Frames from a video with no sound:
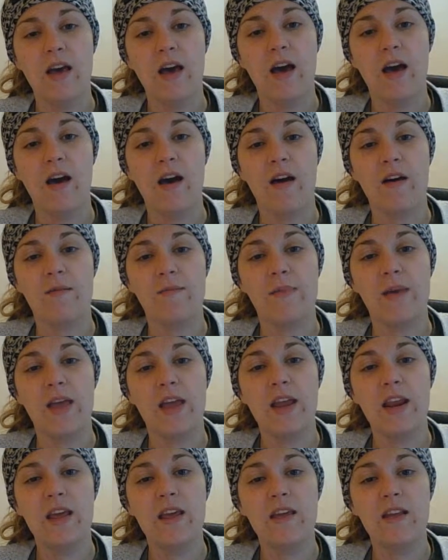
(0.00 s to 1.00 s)

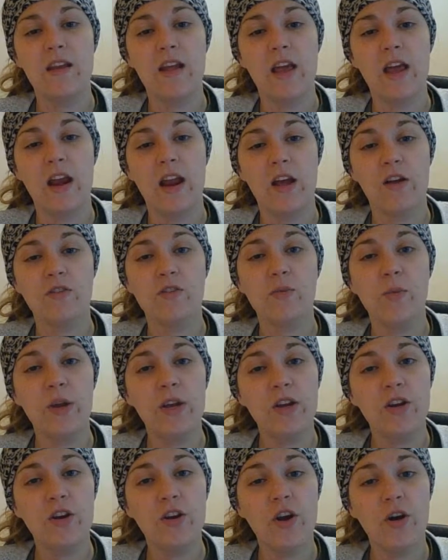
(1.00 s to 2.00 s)
And I also want
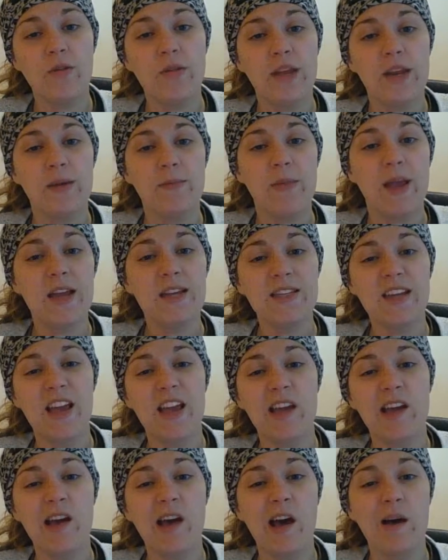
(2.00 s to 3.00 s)
you to know that it may take